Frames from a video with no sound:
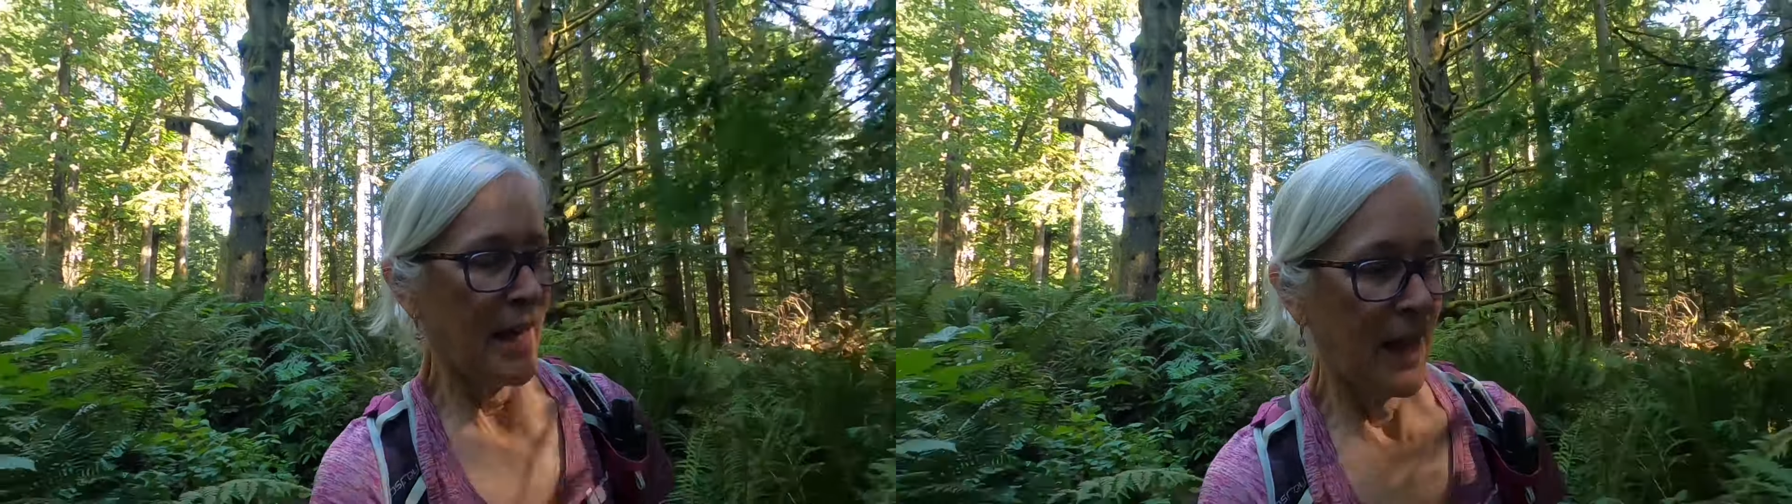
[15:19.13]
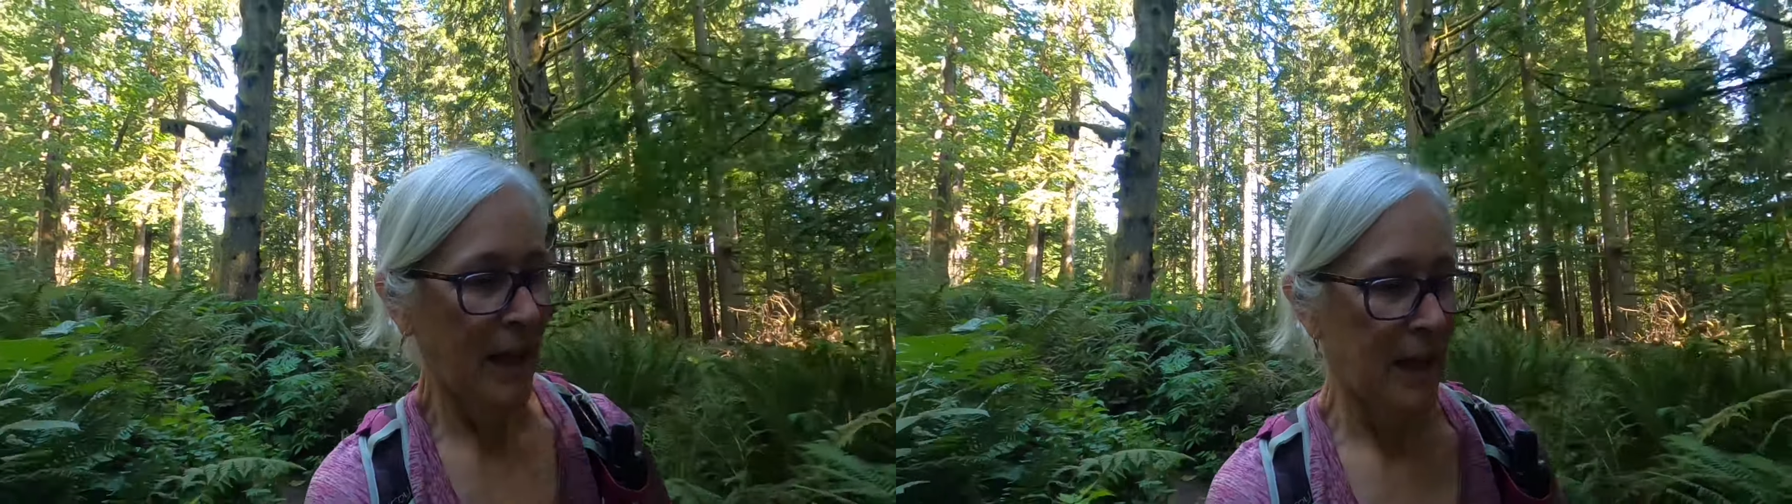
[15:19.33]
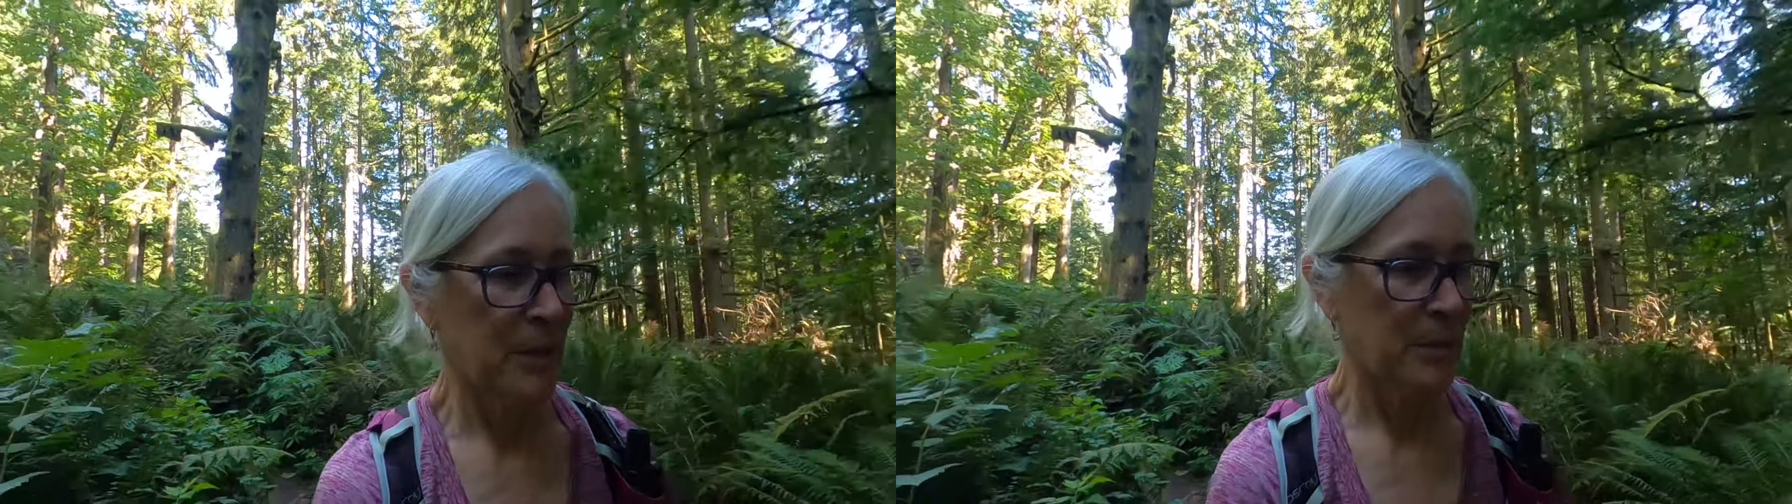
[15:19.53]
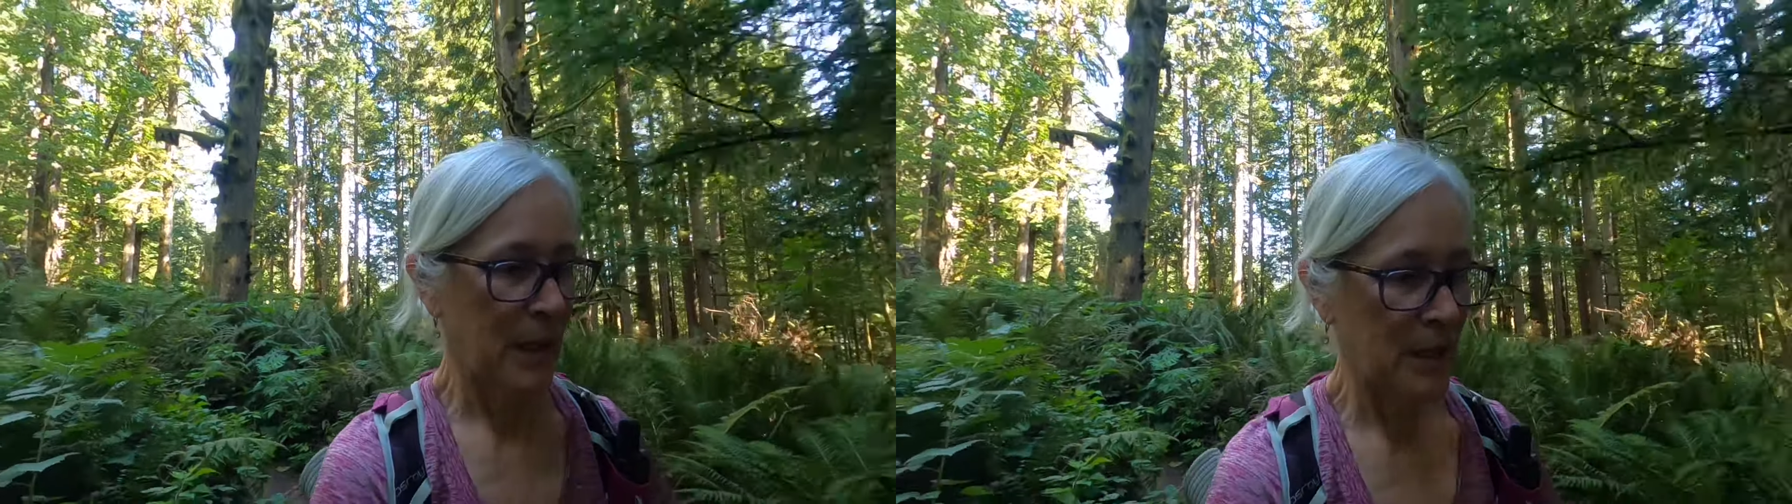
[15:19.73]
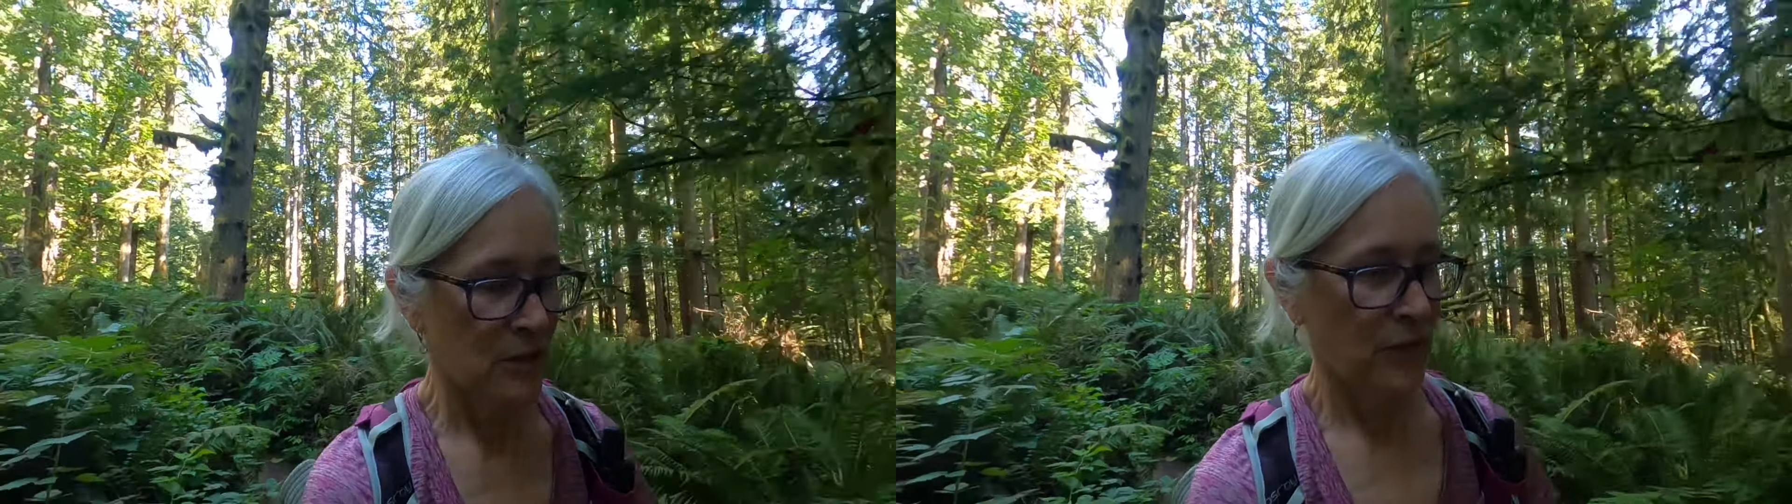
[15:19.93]

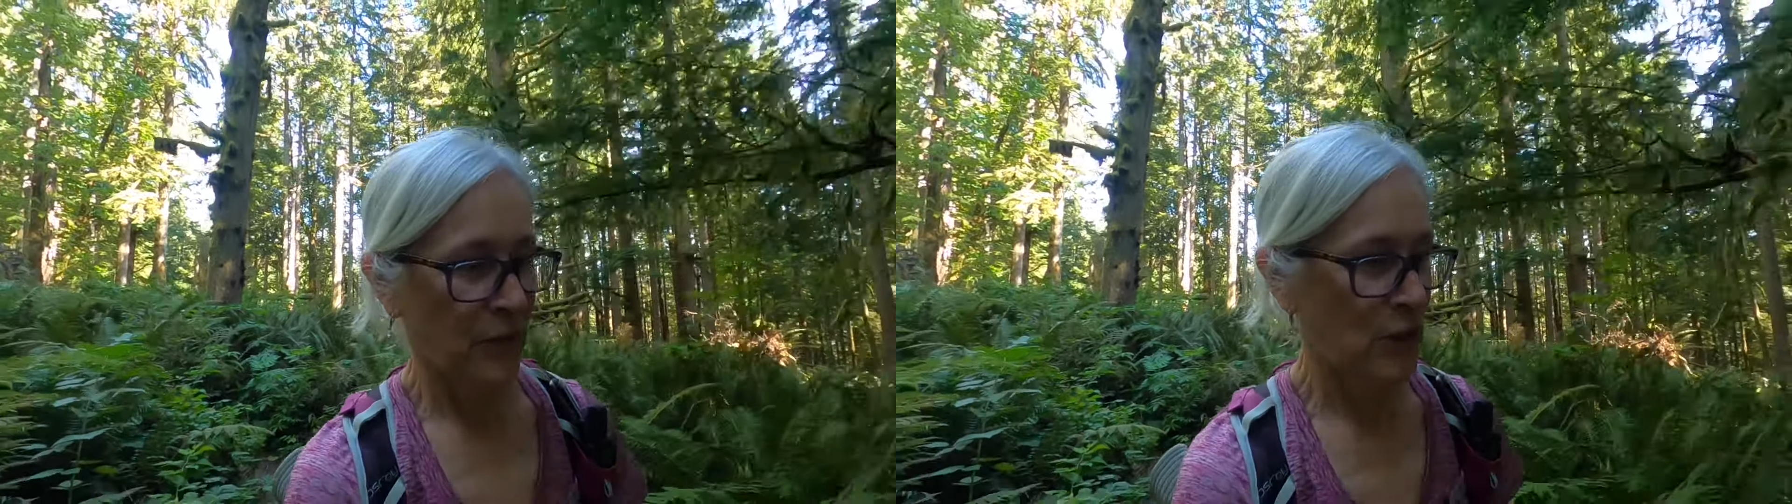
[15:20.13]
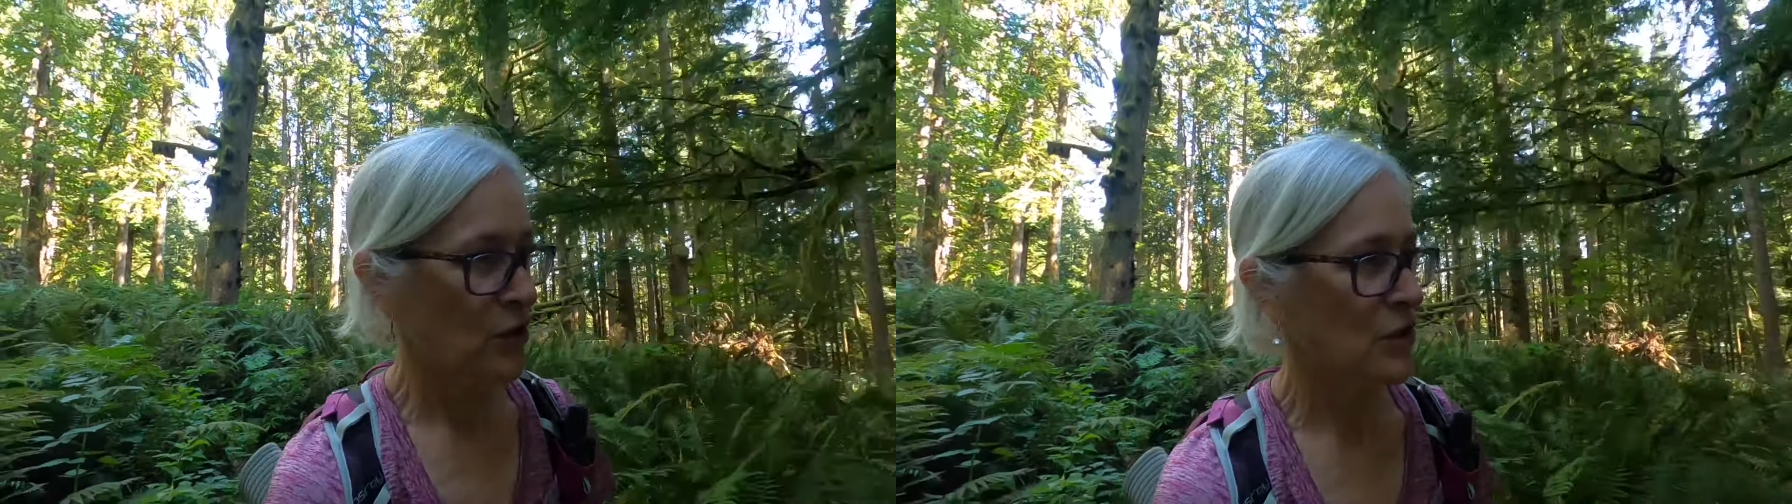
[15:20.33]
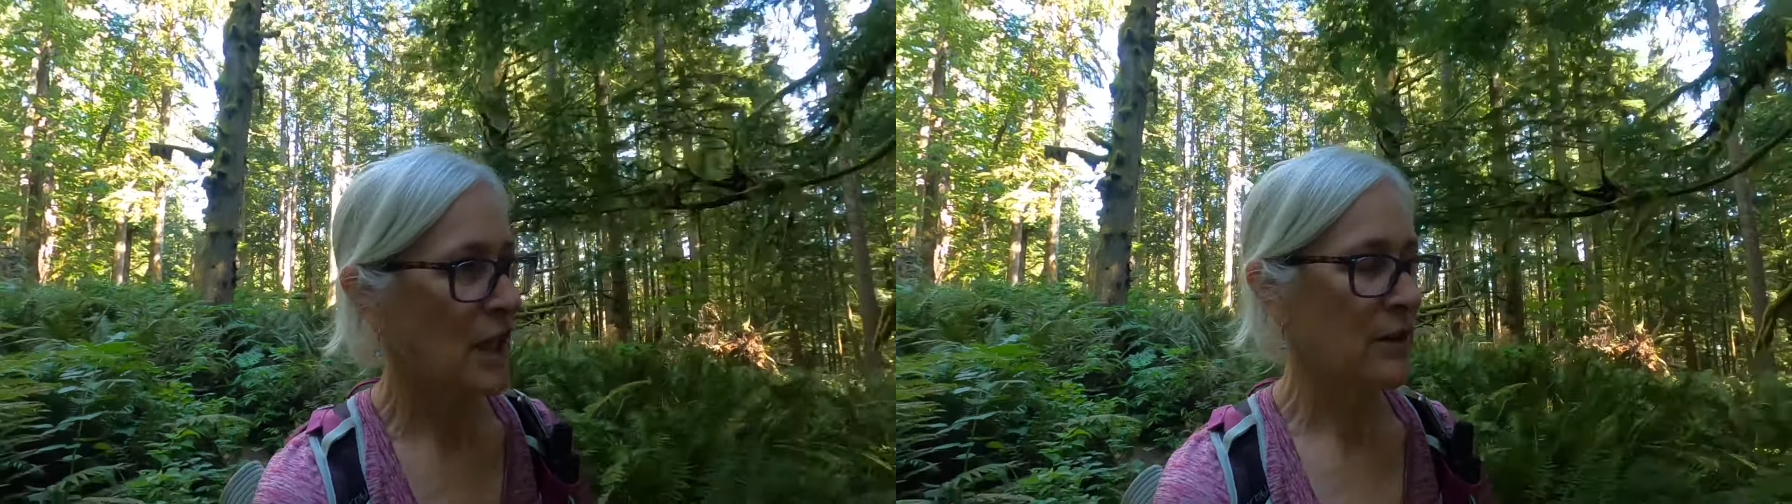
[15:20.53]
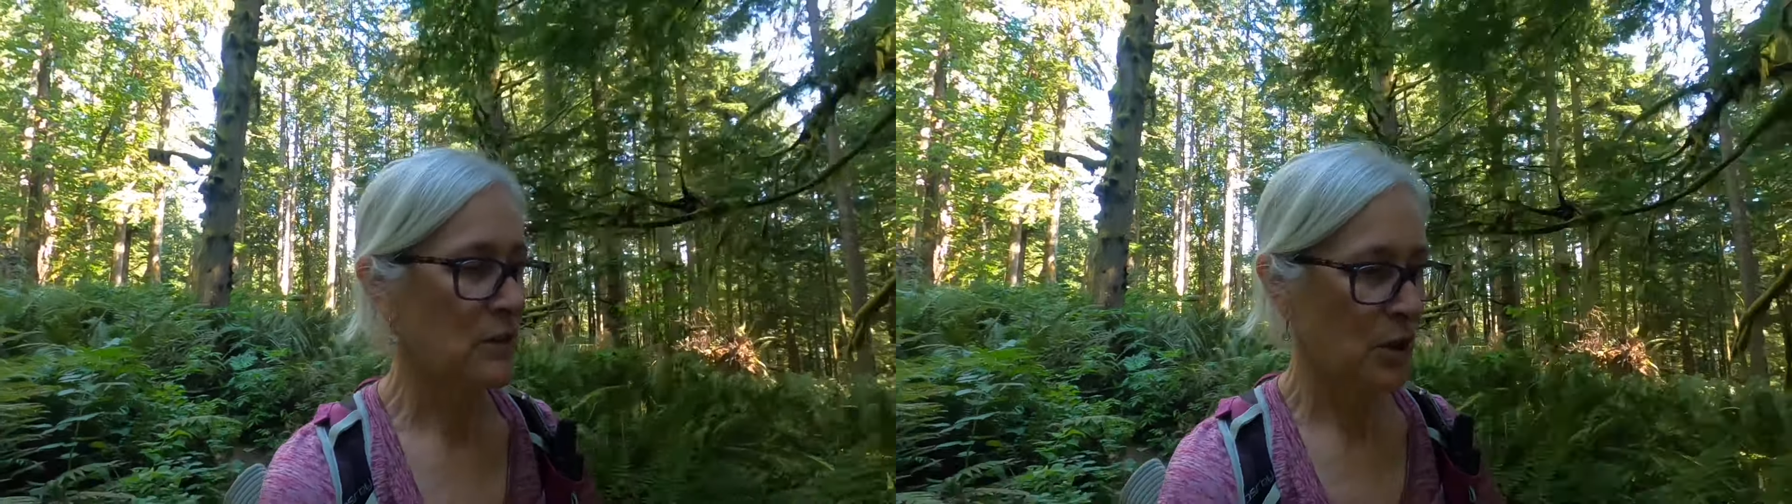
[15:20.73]
If it turns out